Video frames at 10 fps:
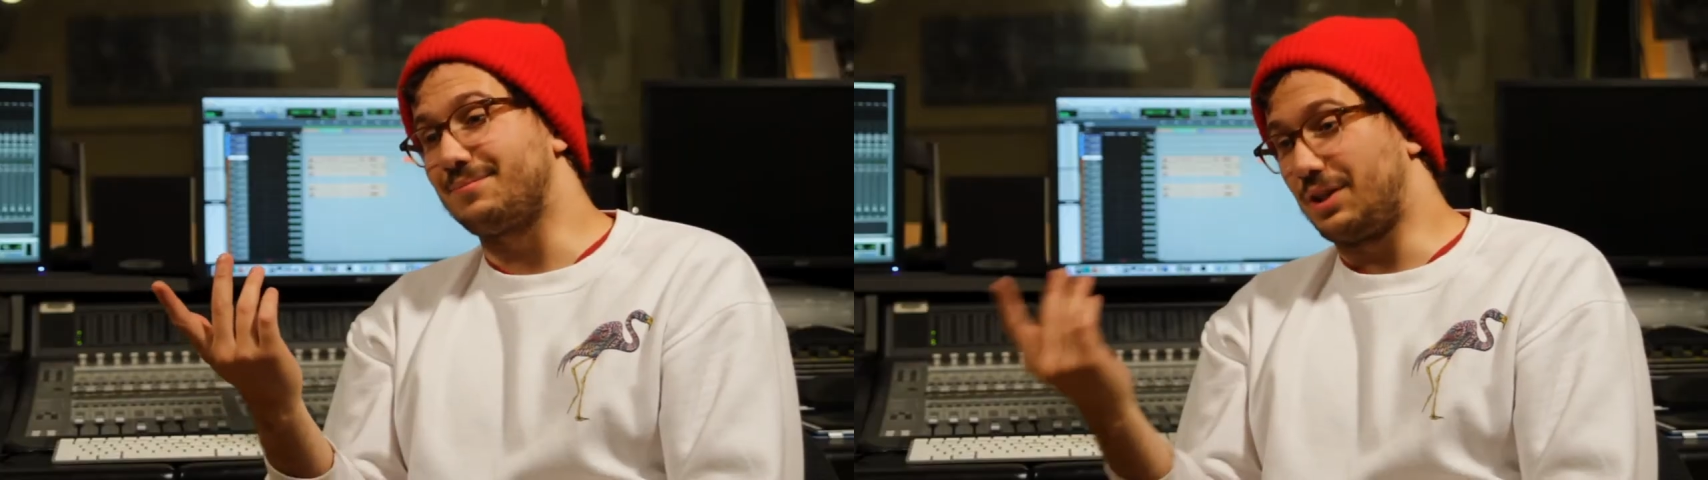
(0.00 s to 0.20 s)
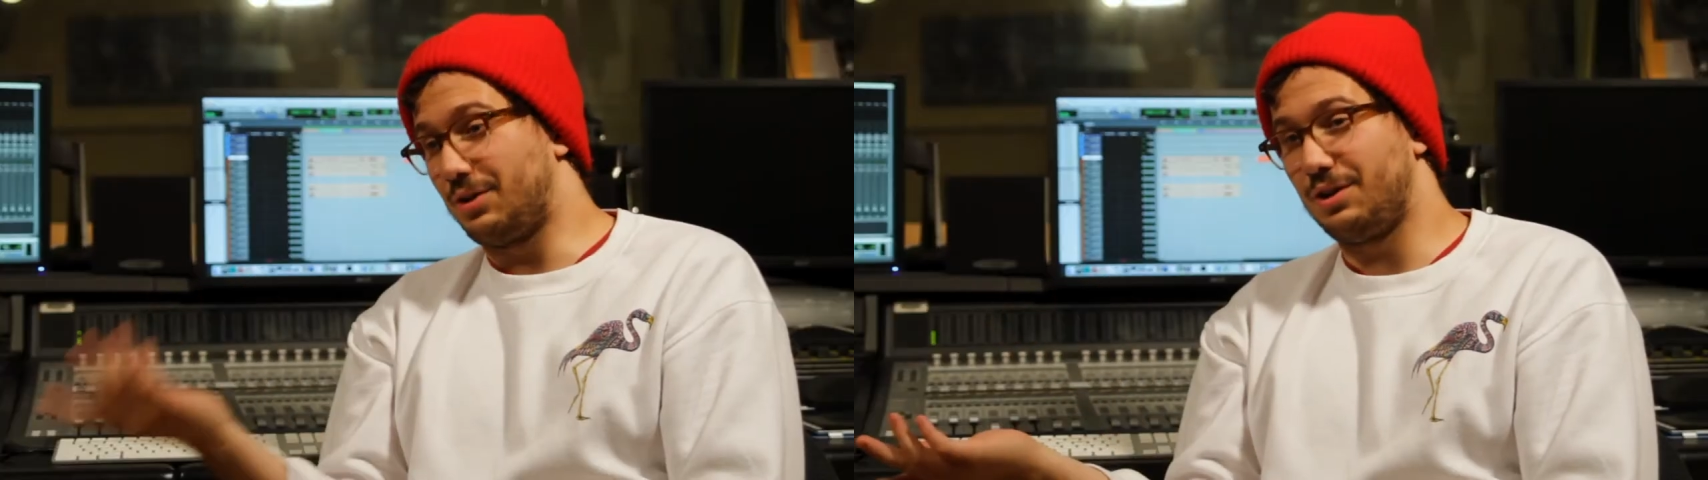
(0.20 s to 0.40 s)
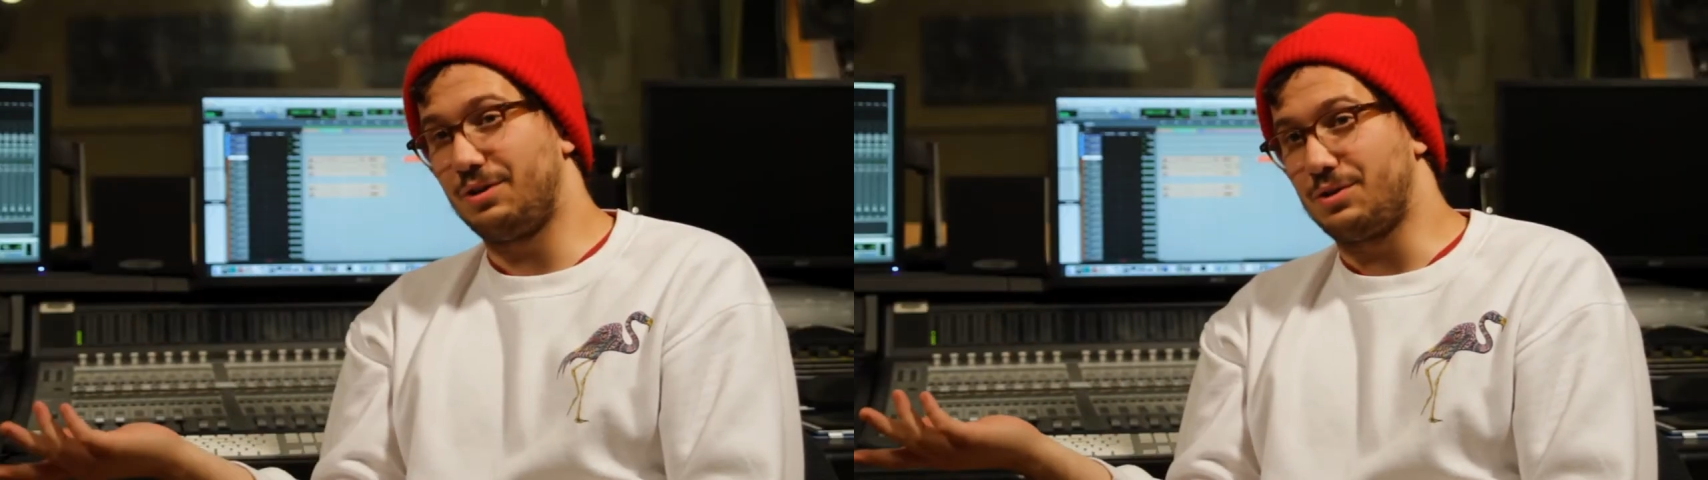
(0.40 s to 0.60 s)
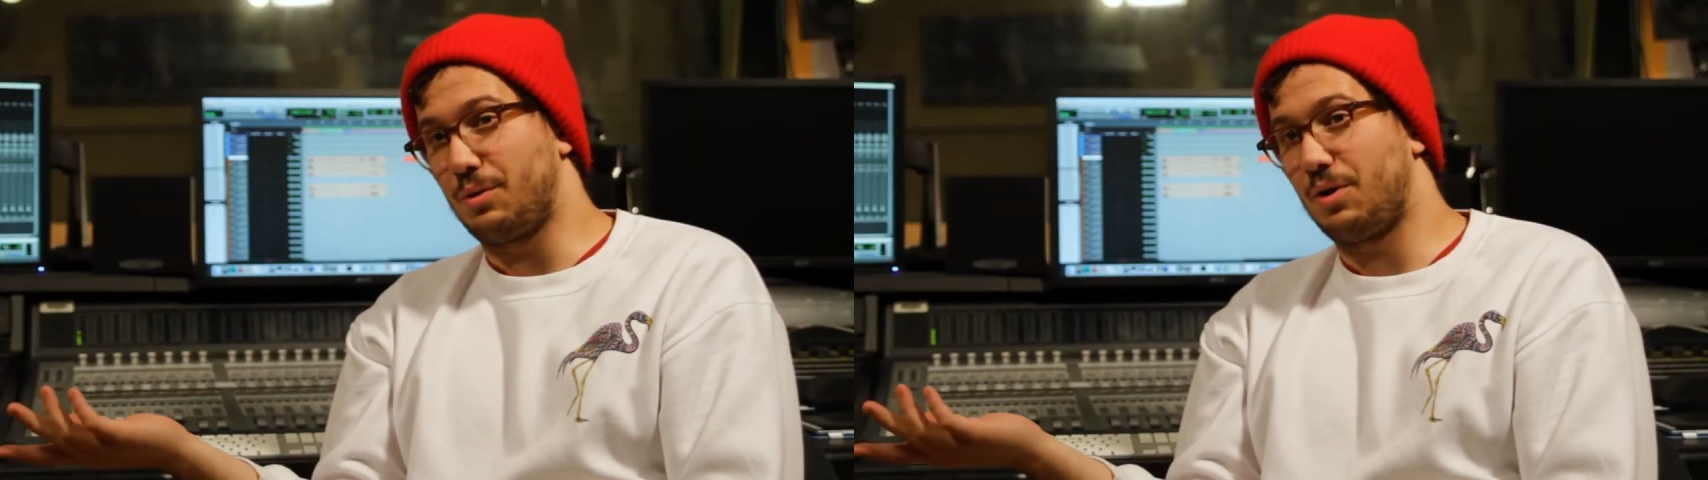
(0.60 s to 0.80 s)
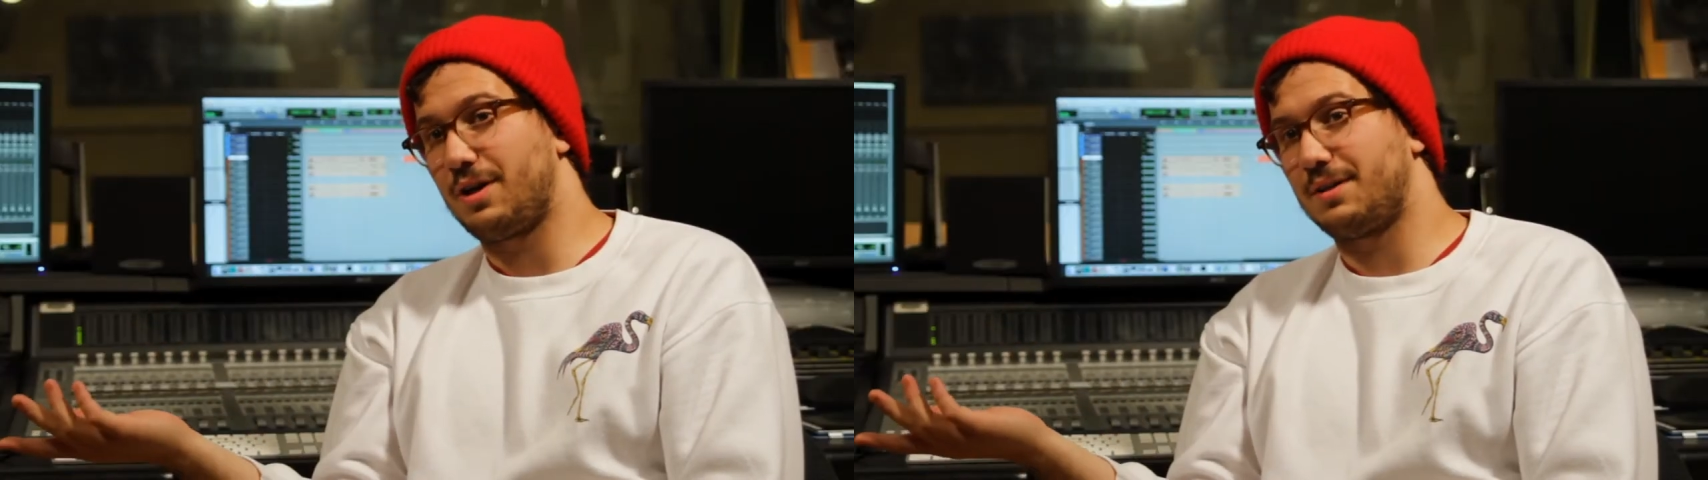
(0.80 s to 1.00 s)
You're a little
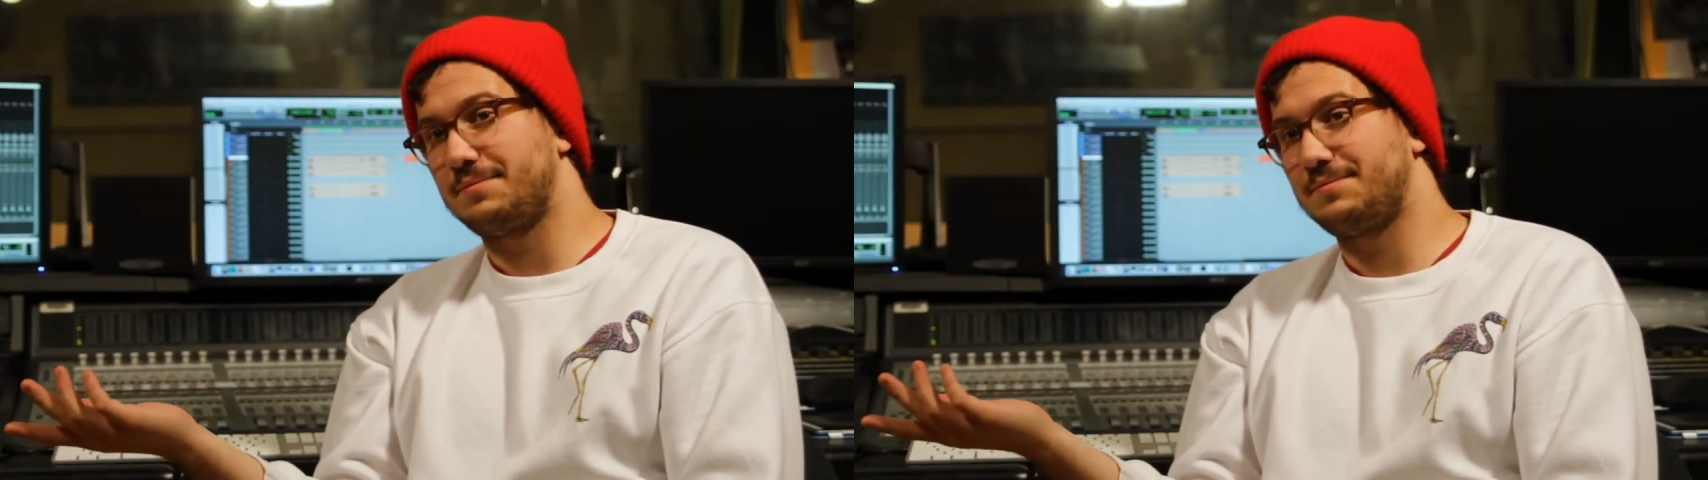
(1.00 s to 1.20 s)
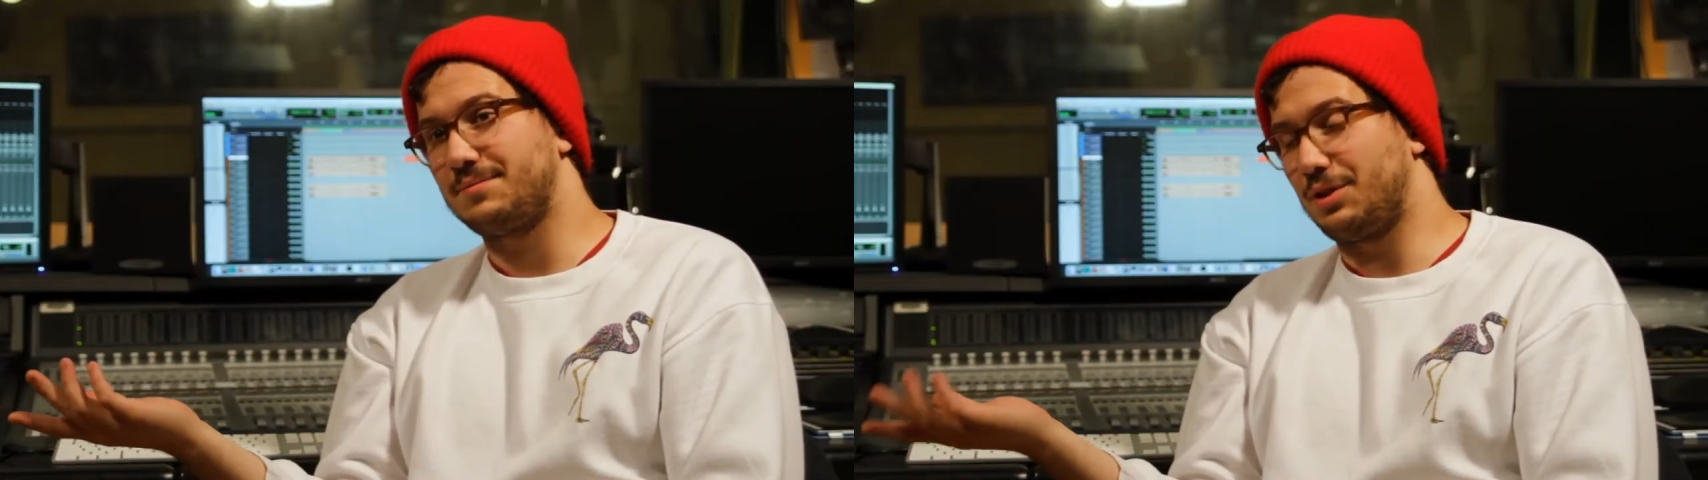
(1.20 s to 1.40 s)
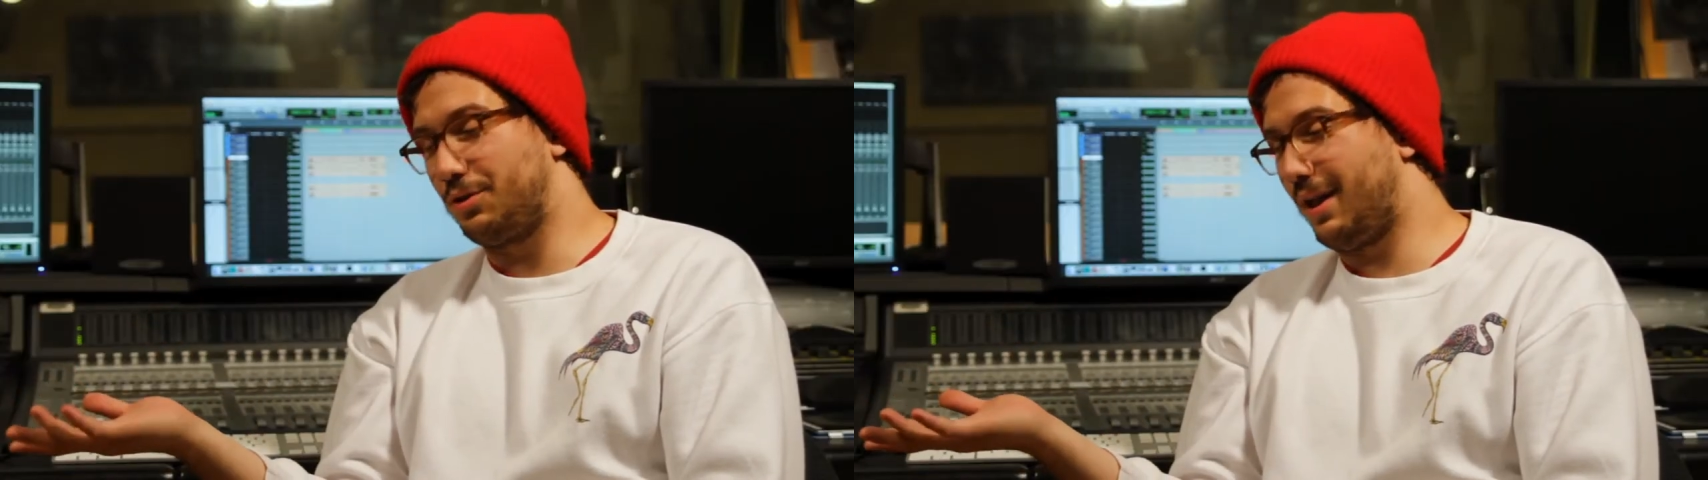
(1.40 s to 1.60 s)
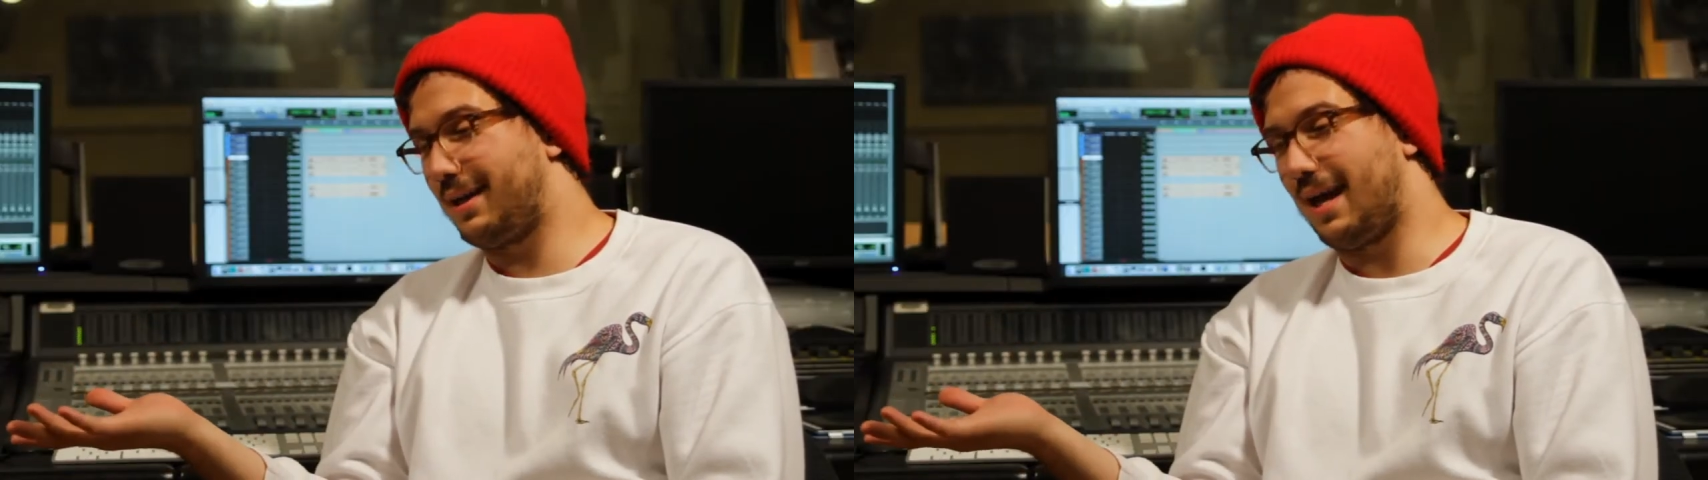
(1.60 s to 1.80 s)
dork. You're like,